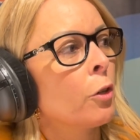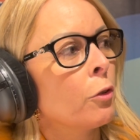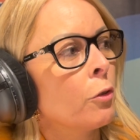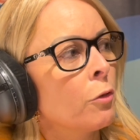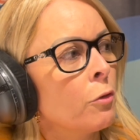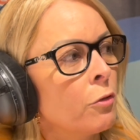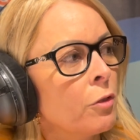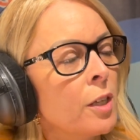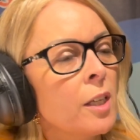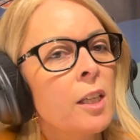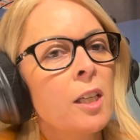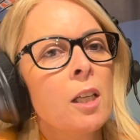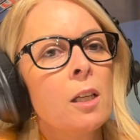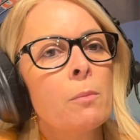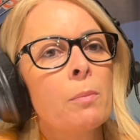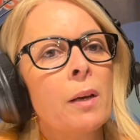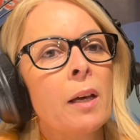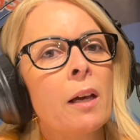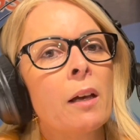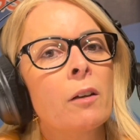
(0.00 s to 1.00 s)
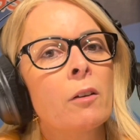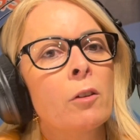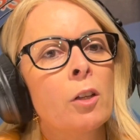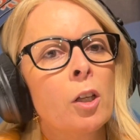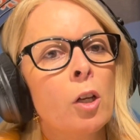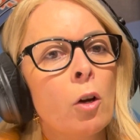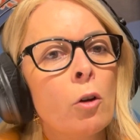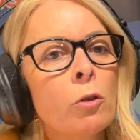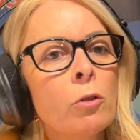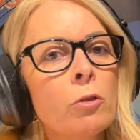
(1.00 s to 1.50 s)
thinking about the
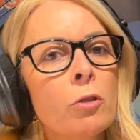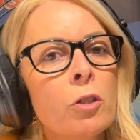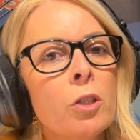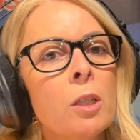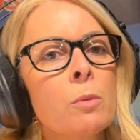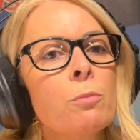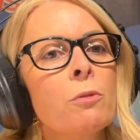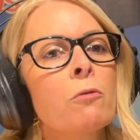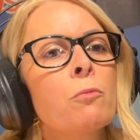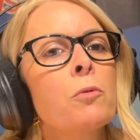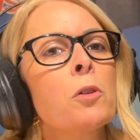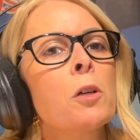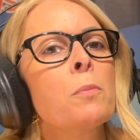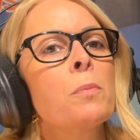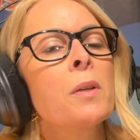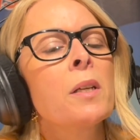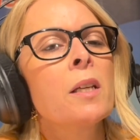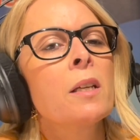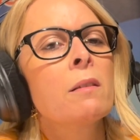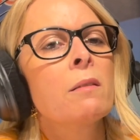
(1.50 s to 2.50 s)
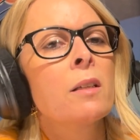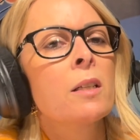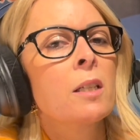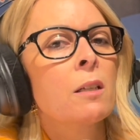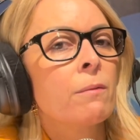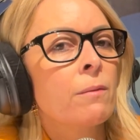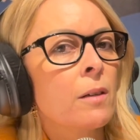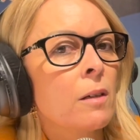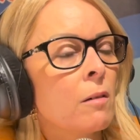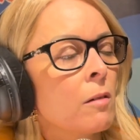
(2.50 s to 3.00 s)
ownership of property, the
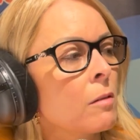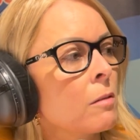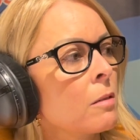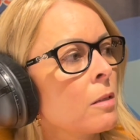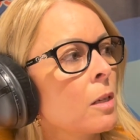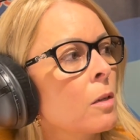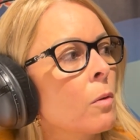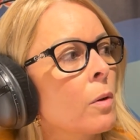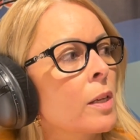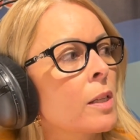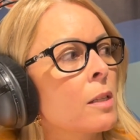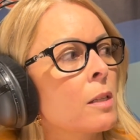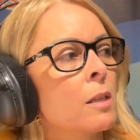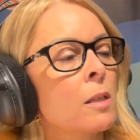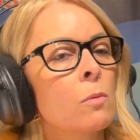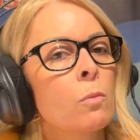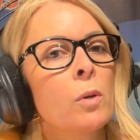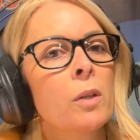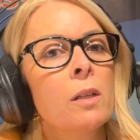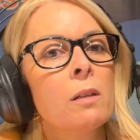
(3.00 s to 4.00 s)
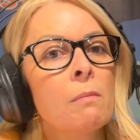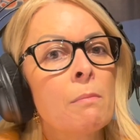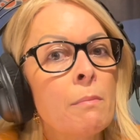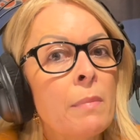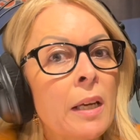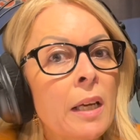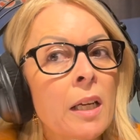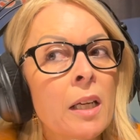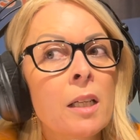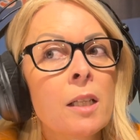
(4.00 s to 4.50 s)
different consequences, what it
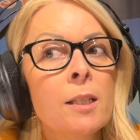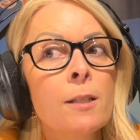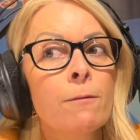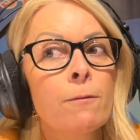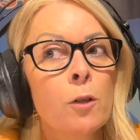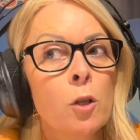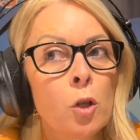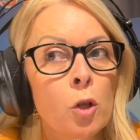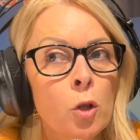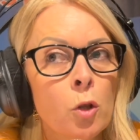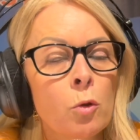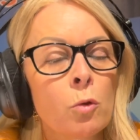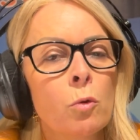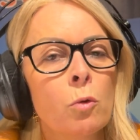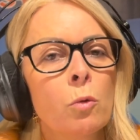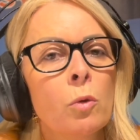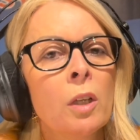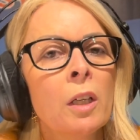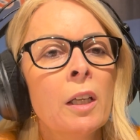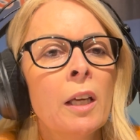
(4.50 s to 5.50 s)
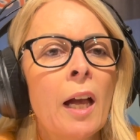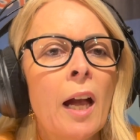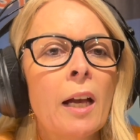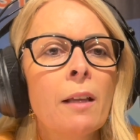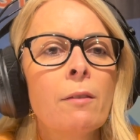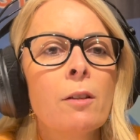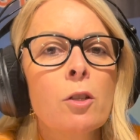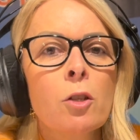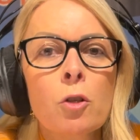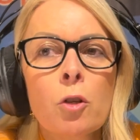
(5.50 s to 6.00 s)
means for you. And
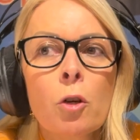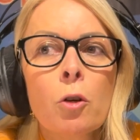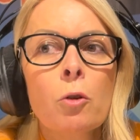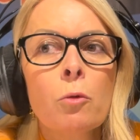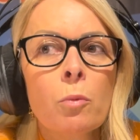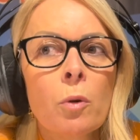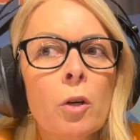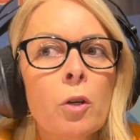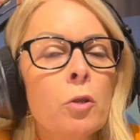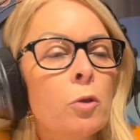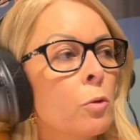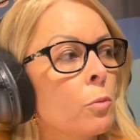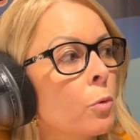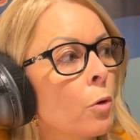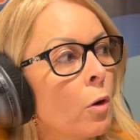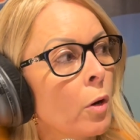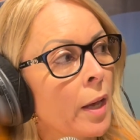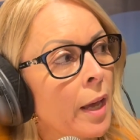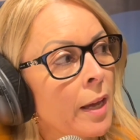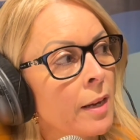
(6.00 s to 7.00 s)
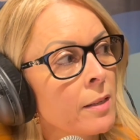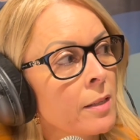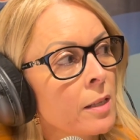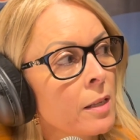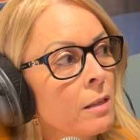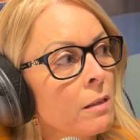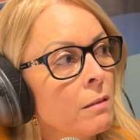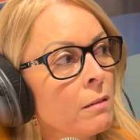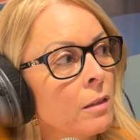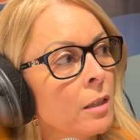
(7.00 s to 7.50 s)
there's no right or wrong answer,
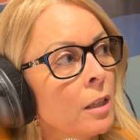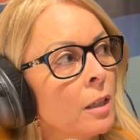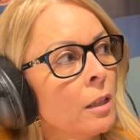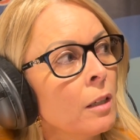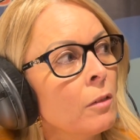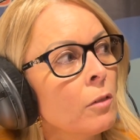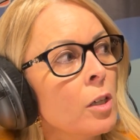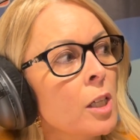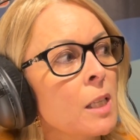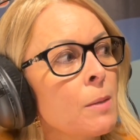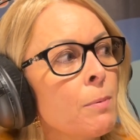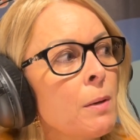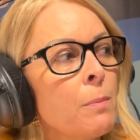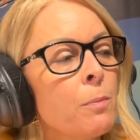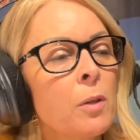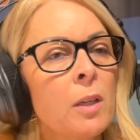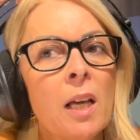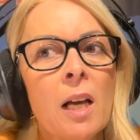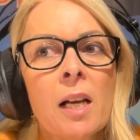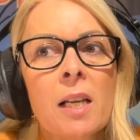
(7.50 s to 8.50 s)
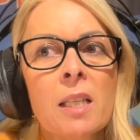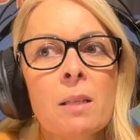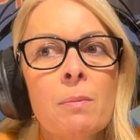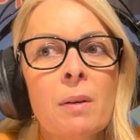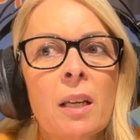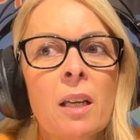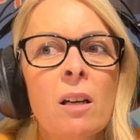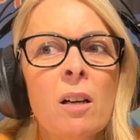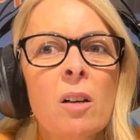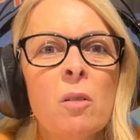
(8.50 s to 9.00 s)
right? So people ask
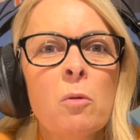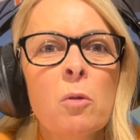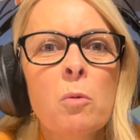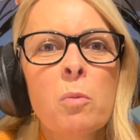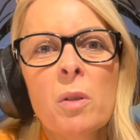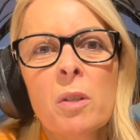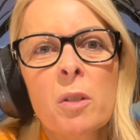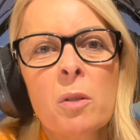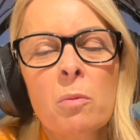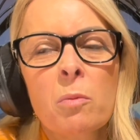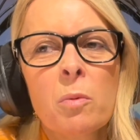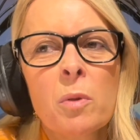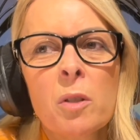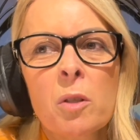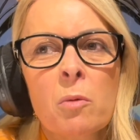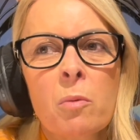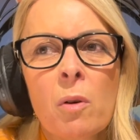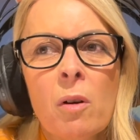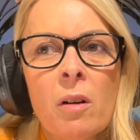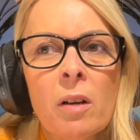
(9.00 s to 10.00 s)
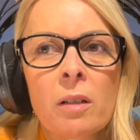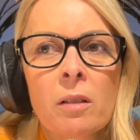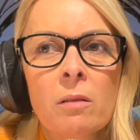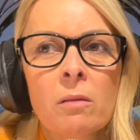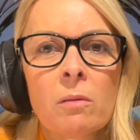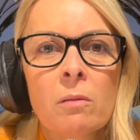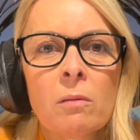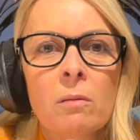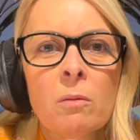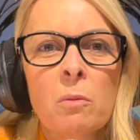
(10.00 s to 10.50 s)
me, well, what's right?
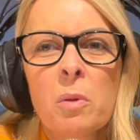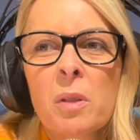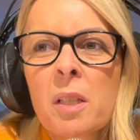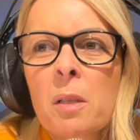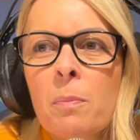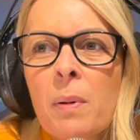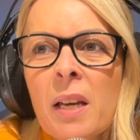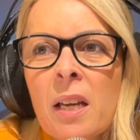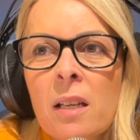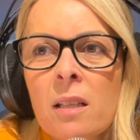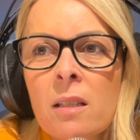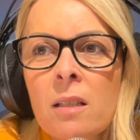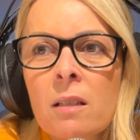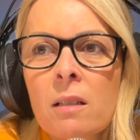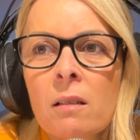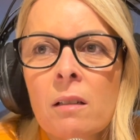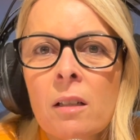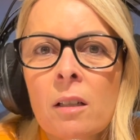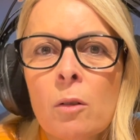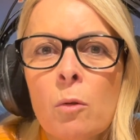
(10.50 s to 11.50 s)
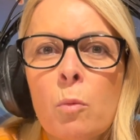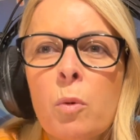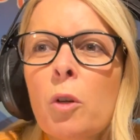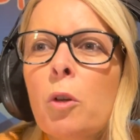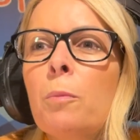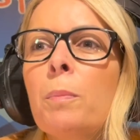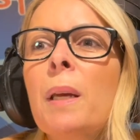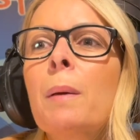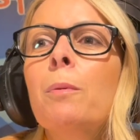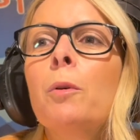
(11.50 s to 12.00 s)
What's best? What do
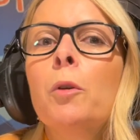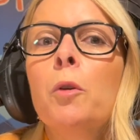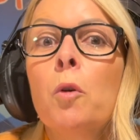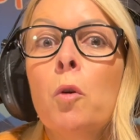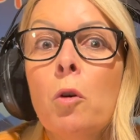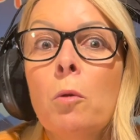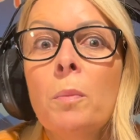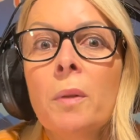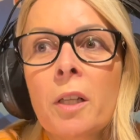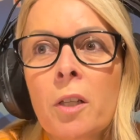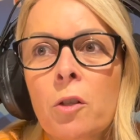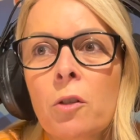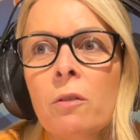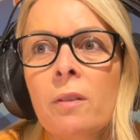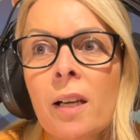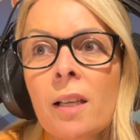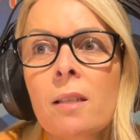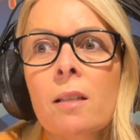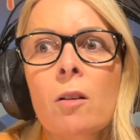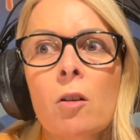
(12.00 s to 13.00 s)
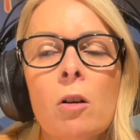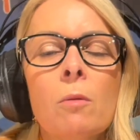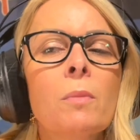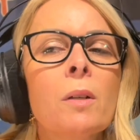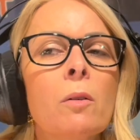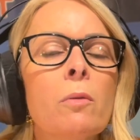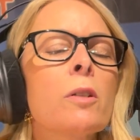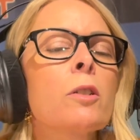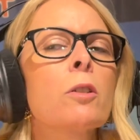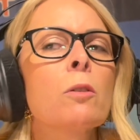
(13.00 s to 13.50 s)
people normally do? That's a common
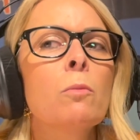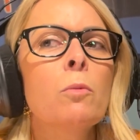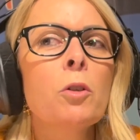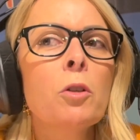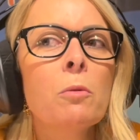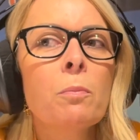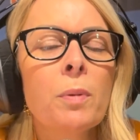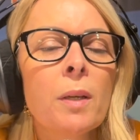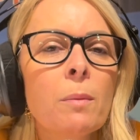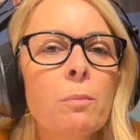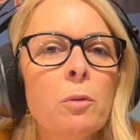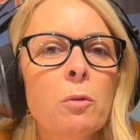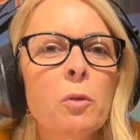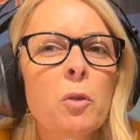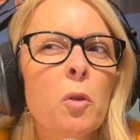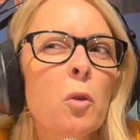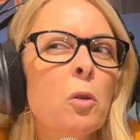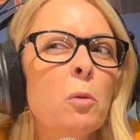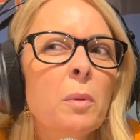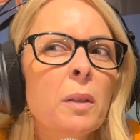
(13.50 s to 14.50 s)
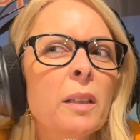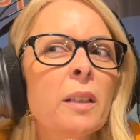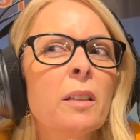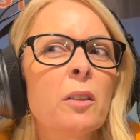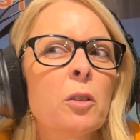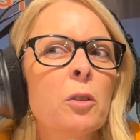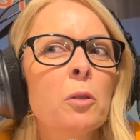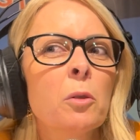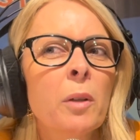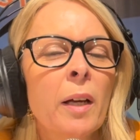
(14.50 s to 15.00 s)
question. What do people normally
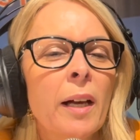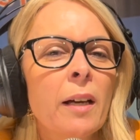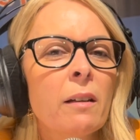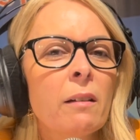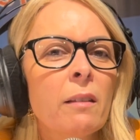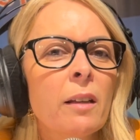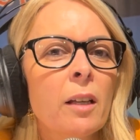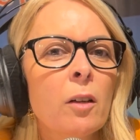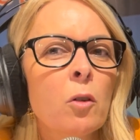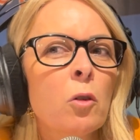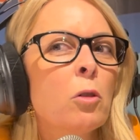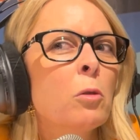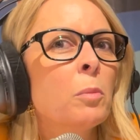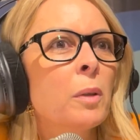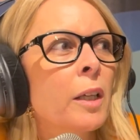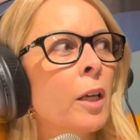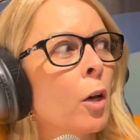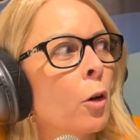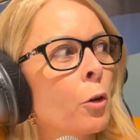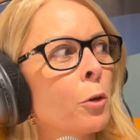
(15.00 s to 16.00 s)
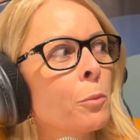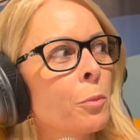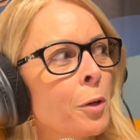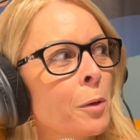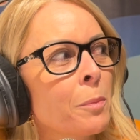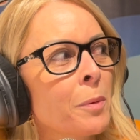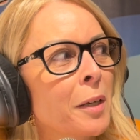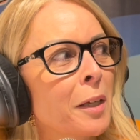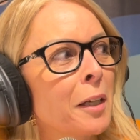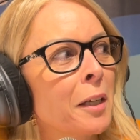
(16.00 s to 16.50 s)
do? How do they normally own
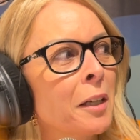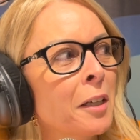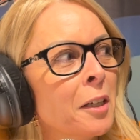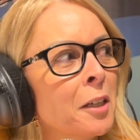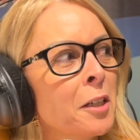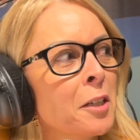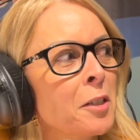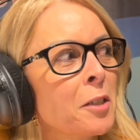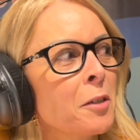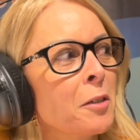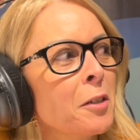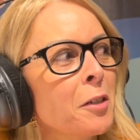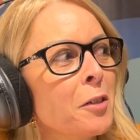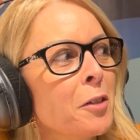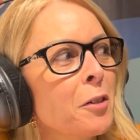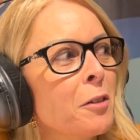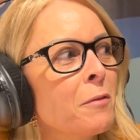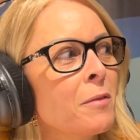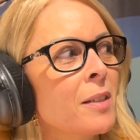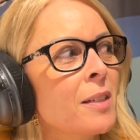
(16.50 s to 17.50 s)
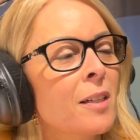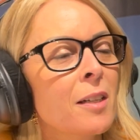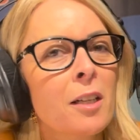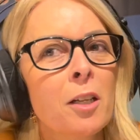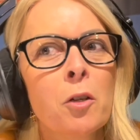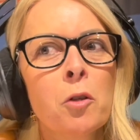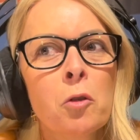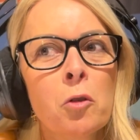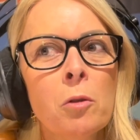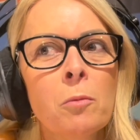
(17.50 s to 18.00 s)
property? So I don't know if there's any
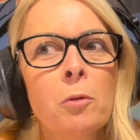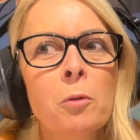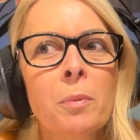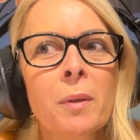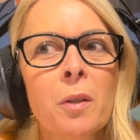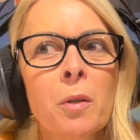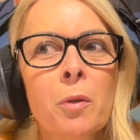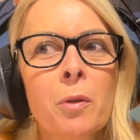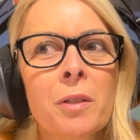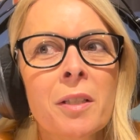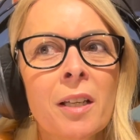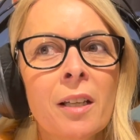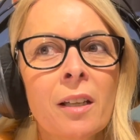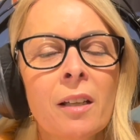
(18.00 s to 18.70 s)
normal, because